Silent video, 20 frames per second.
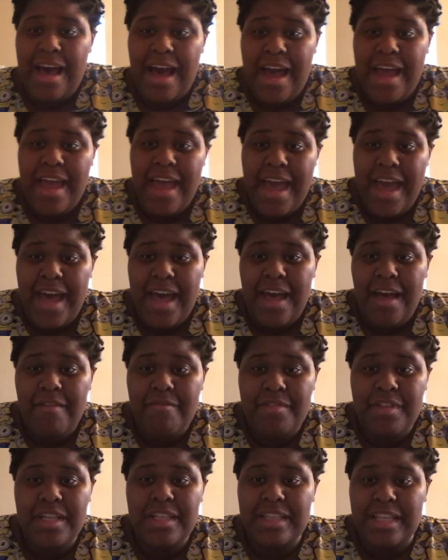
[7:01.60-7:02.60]
I
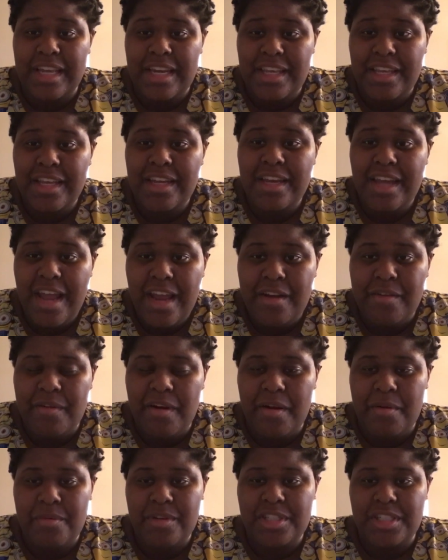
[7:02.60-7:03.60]
have the linea
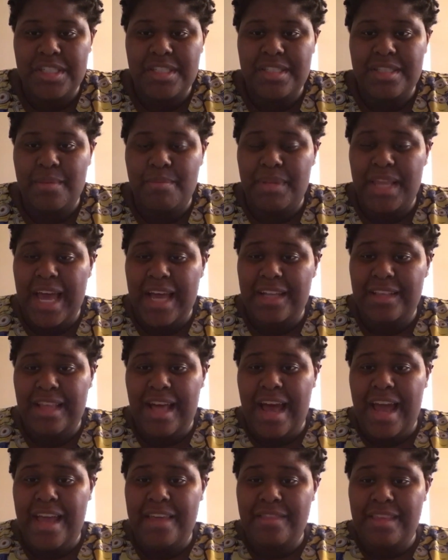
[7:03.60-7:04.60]
negra, which is the black
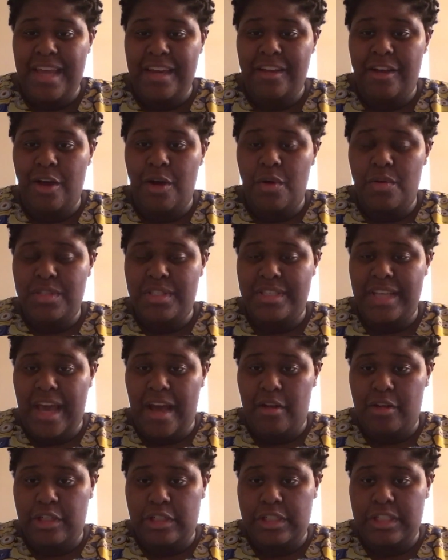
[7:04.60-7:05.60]
line that goes
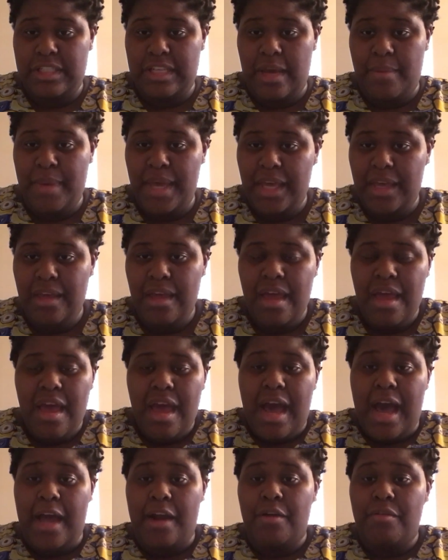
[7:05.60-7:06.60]
down your stomach.
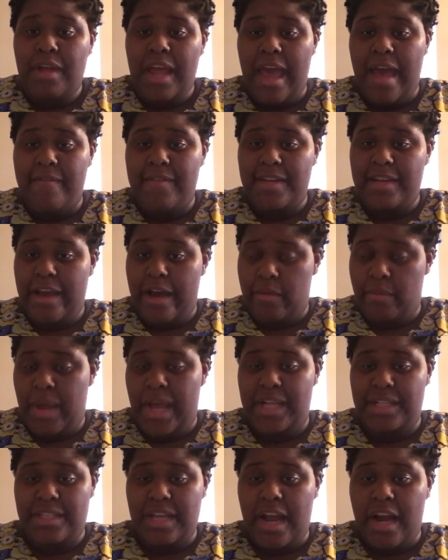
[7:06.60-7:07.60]
I don't have it down
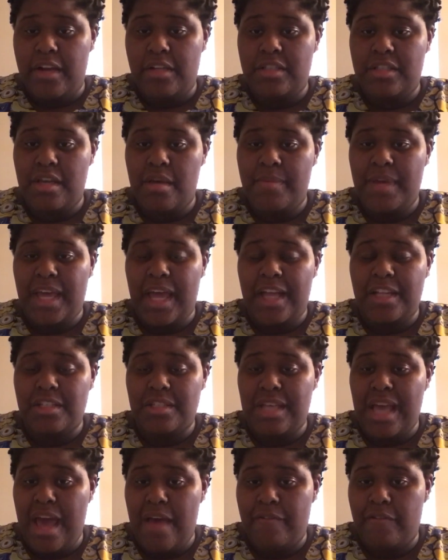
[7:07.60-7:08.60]
my entire stomach. I
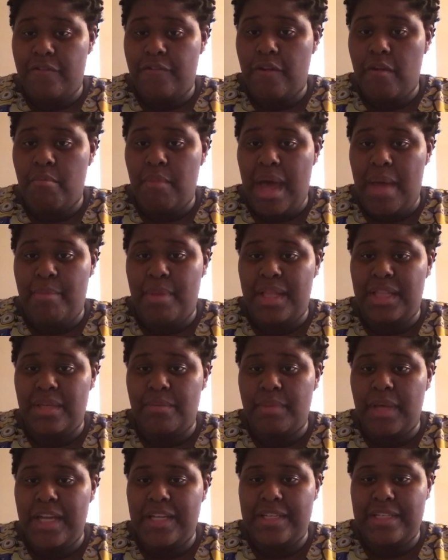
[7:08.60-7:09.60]
just have it from my belly
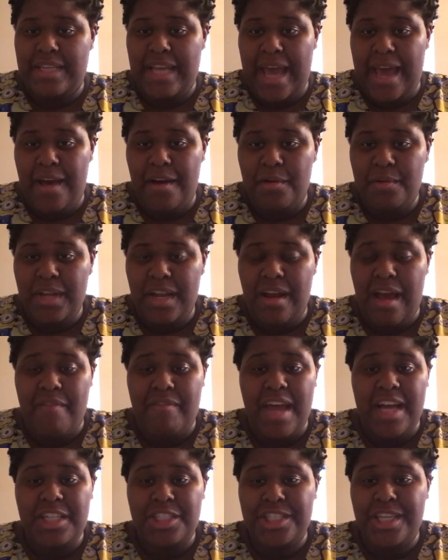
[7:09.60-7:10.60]
button down, and
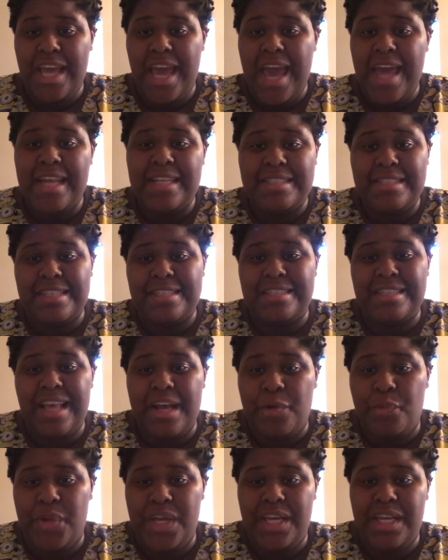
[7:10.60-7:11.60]
I've actually had it since
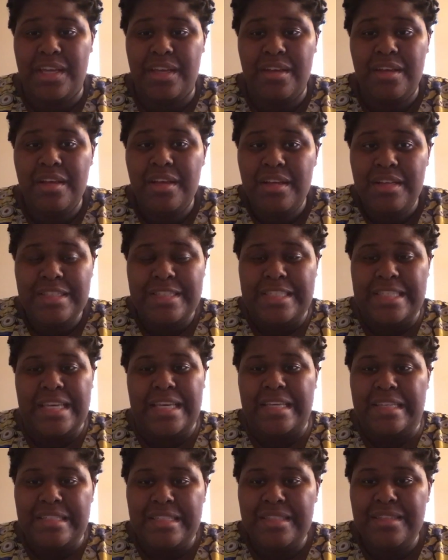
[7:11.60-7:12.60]
like week
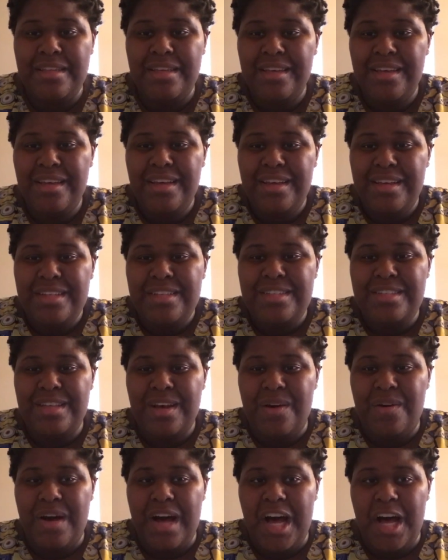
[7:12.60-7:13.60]
6.
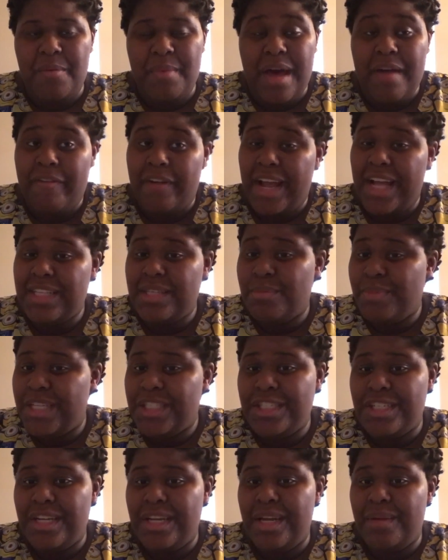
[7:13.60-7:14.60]
So I forgot to
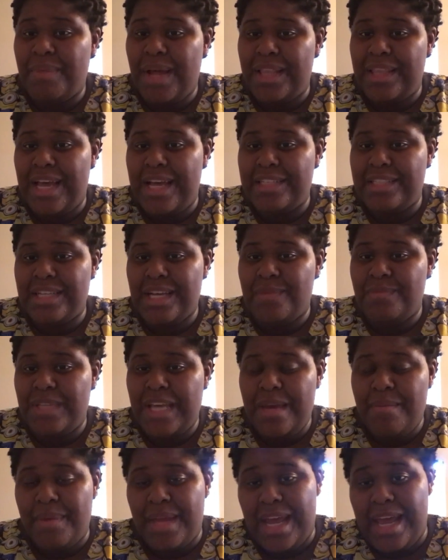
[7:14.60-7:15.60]
mention it in my last
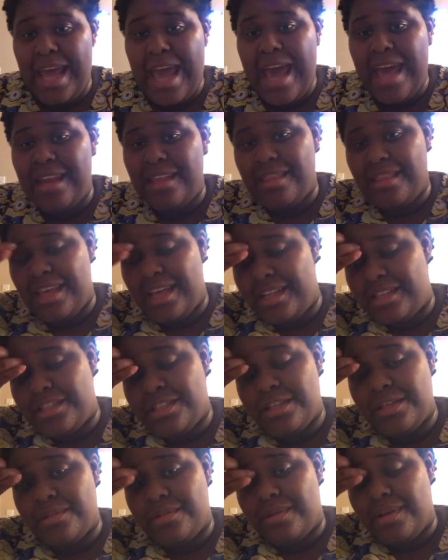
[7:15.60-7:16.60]
update, but I had it then
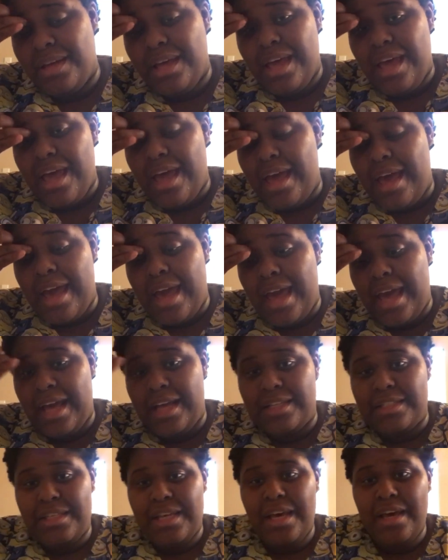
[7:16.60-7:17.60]
too.
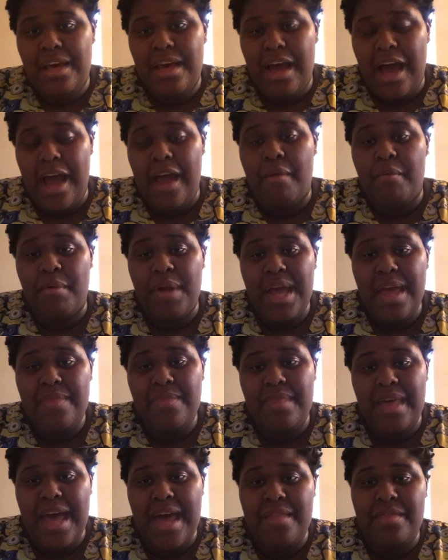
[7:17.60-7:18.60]
And I
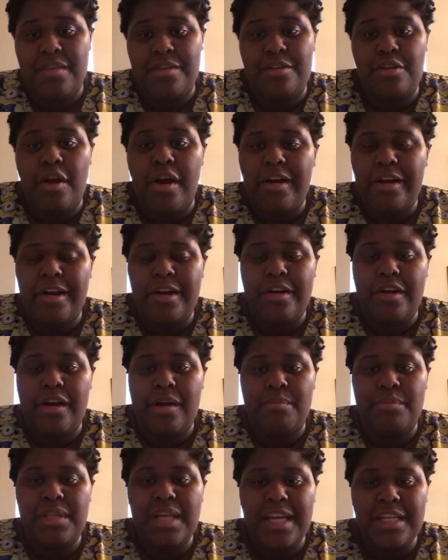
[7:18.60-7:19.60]
read that the darker your
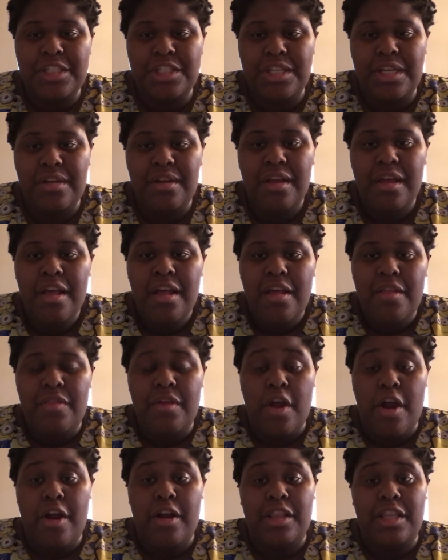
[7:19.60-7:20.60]
complexion,
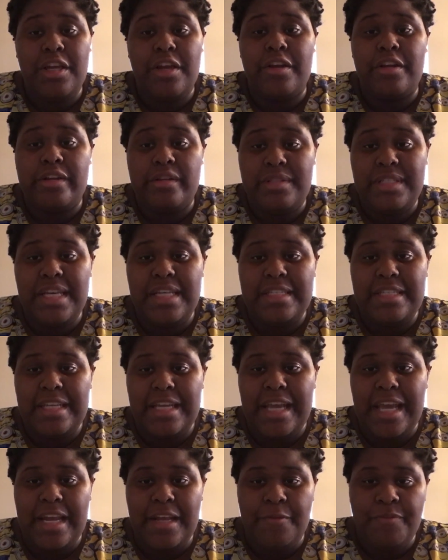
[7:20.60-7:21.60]
the earlier you tend to
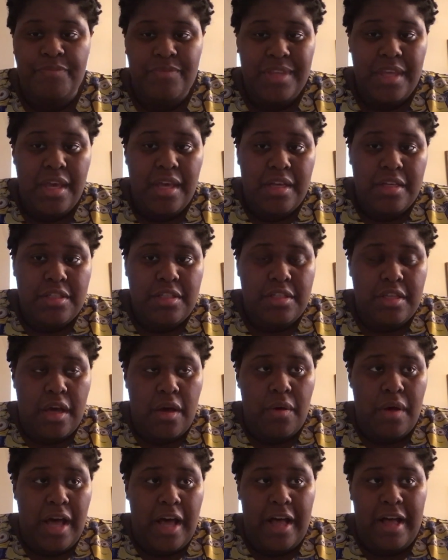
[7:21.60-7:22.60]
get it.
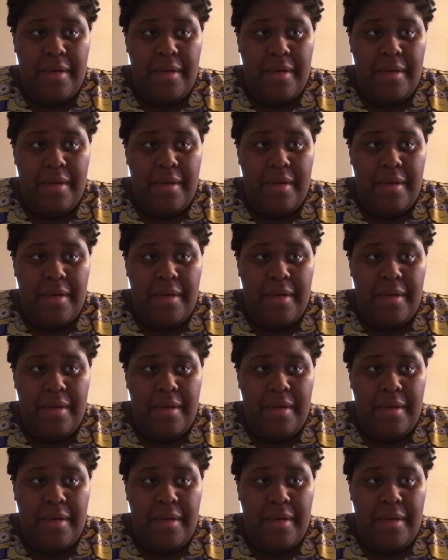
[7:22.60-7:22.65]
So